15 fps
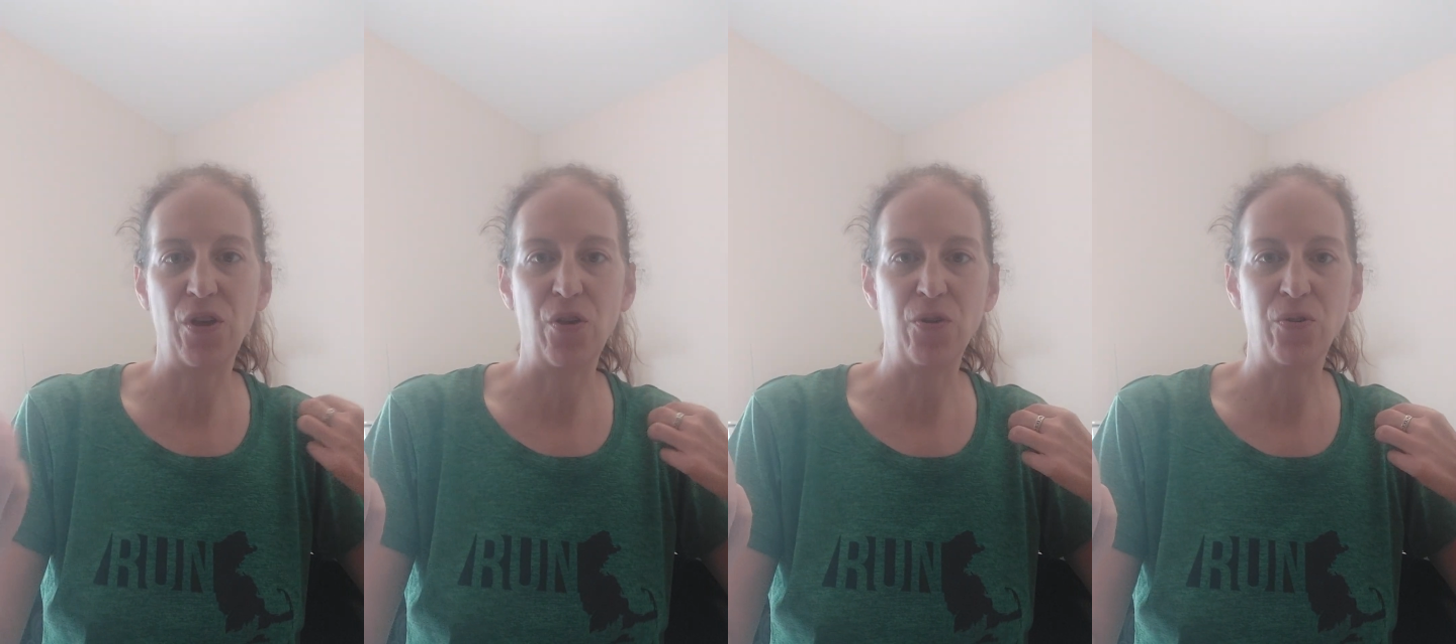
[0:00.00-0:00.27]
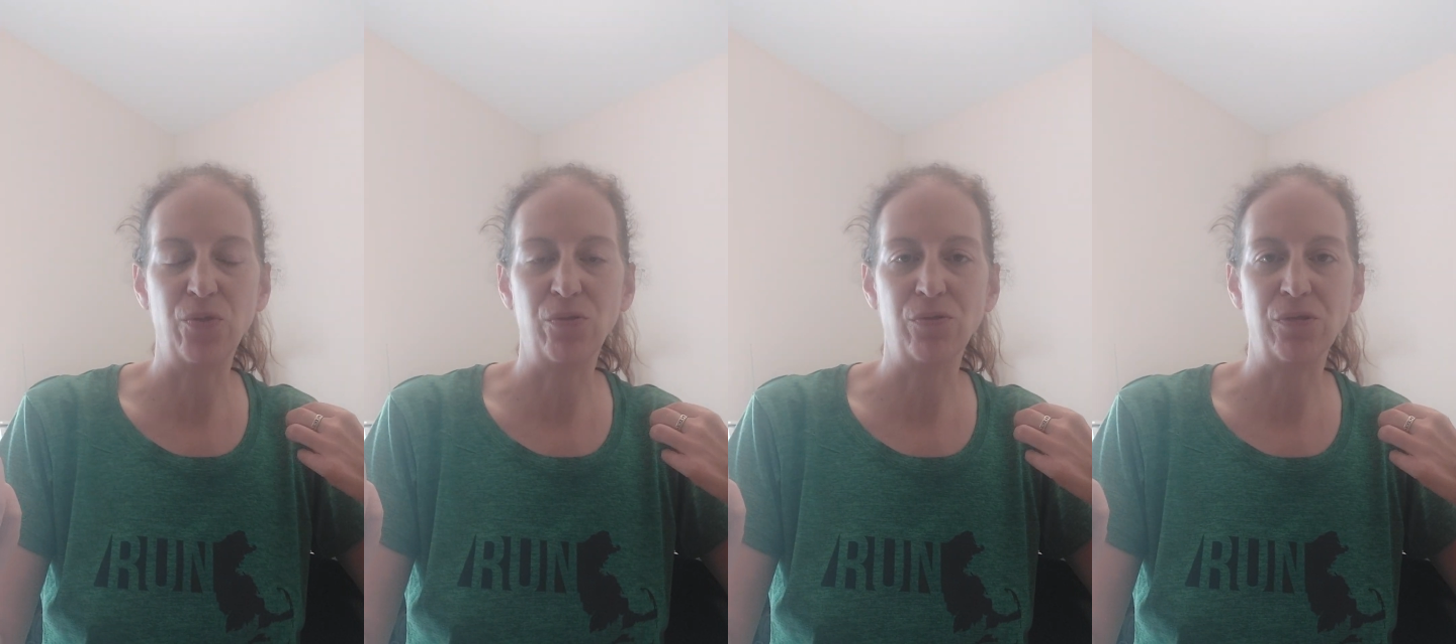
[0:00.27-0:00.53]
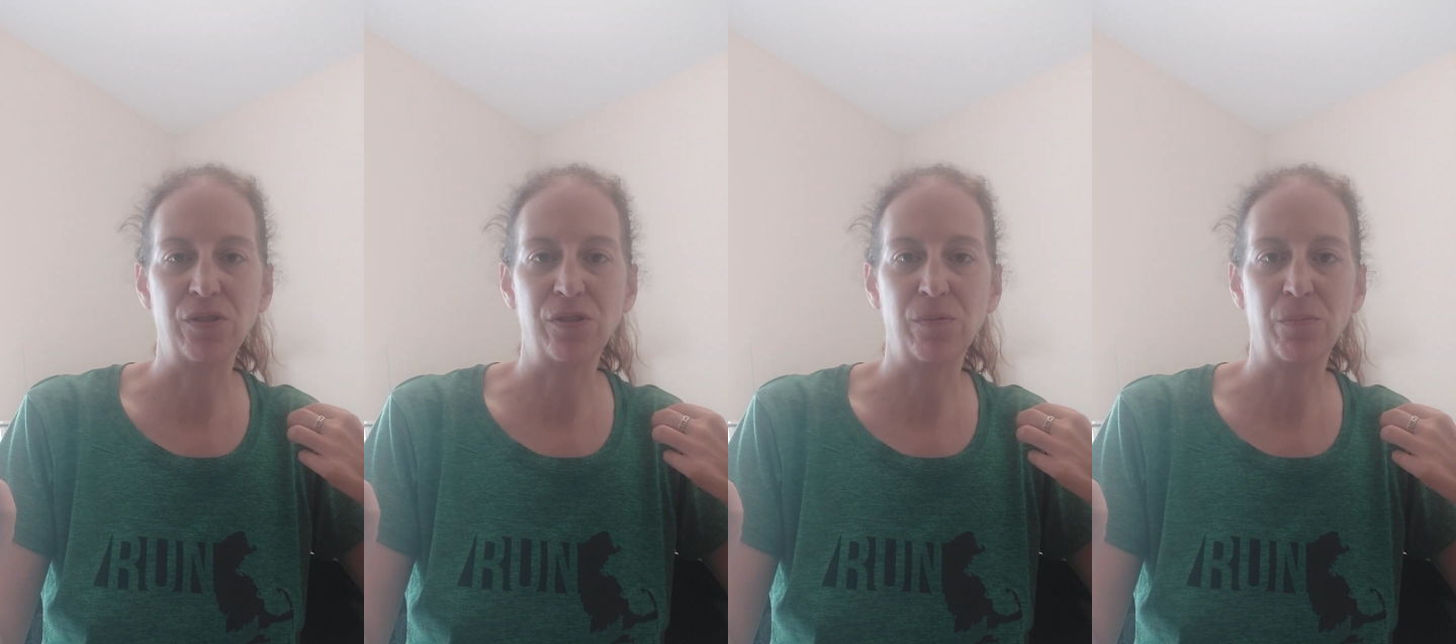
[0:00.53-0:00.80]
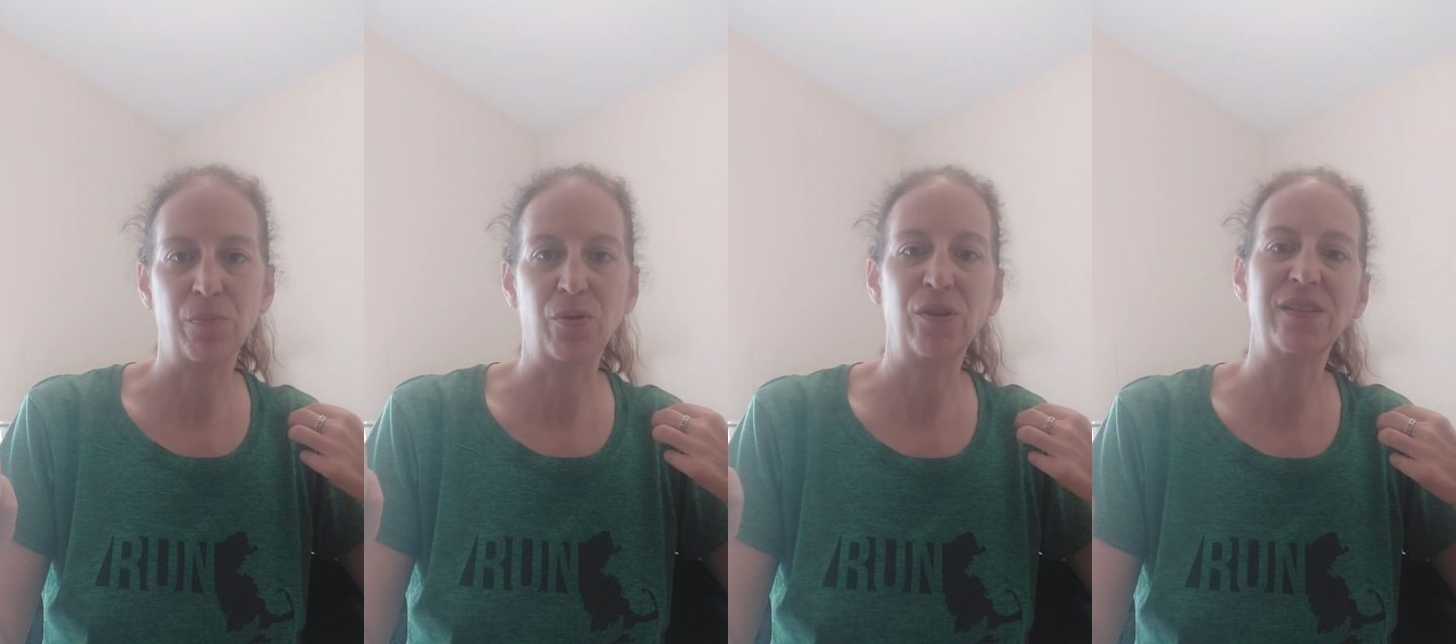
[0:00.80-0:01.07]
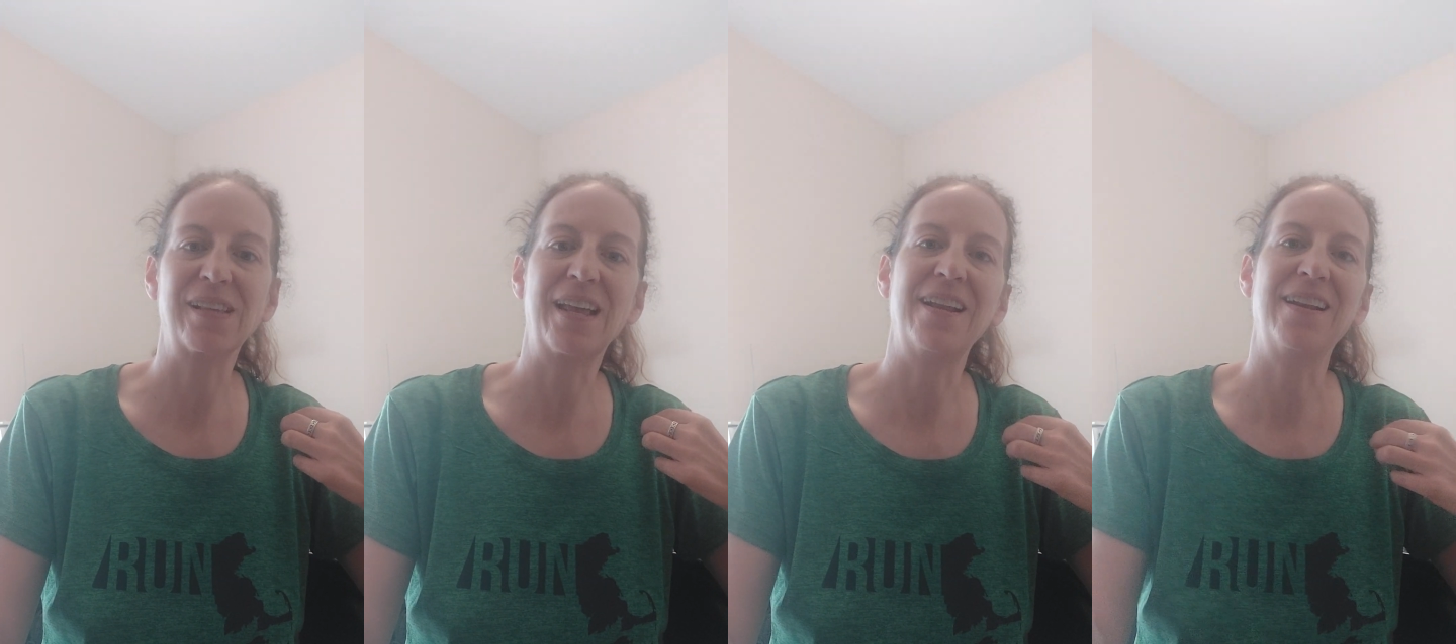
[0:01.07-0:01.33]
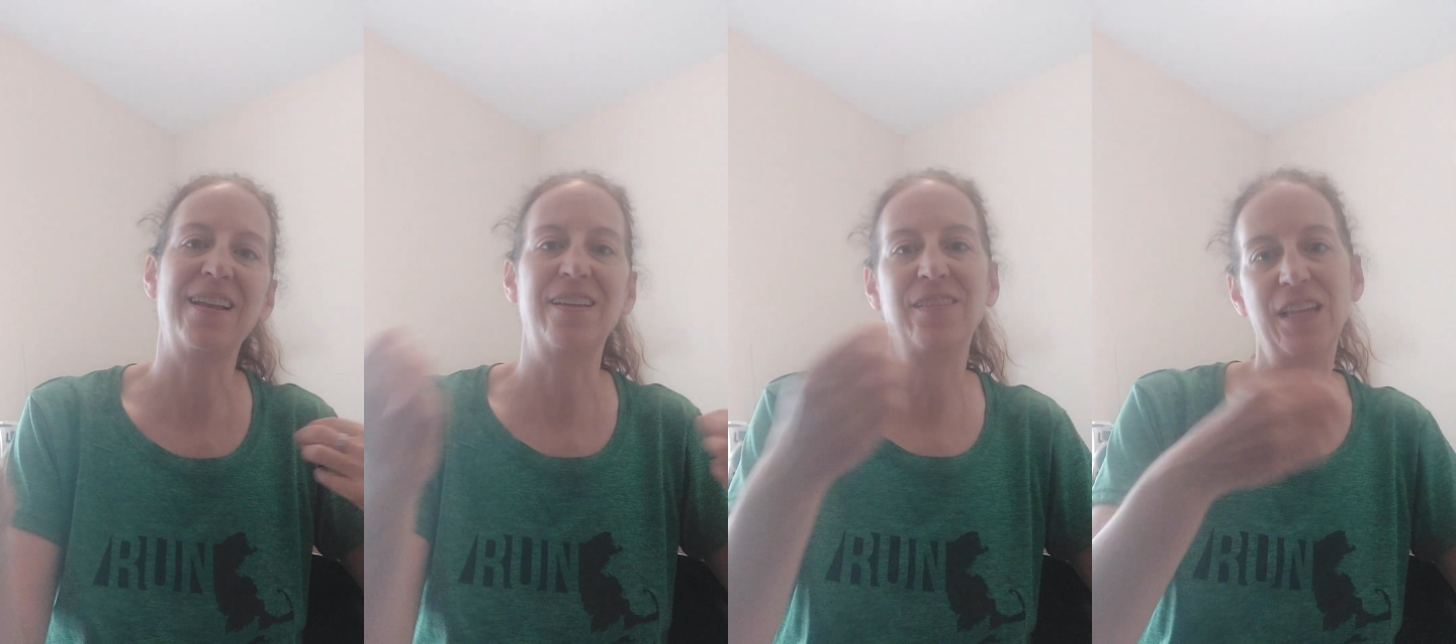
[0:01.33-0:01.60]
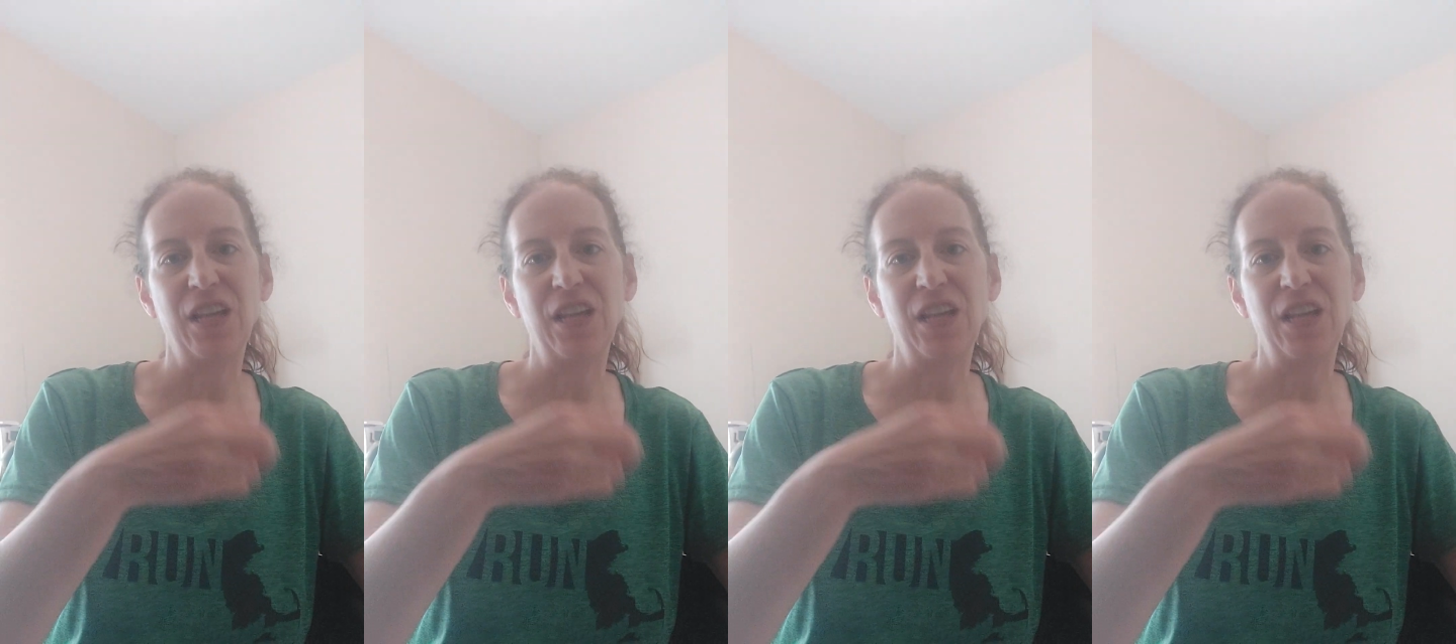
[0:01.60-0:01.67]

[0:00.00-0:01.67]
those presented in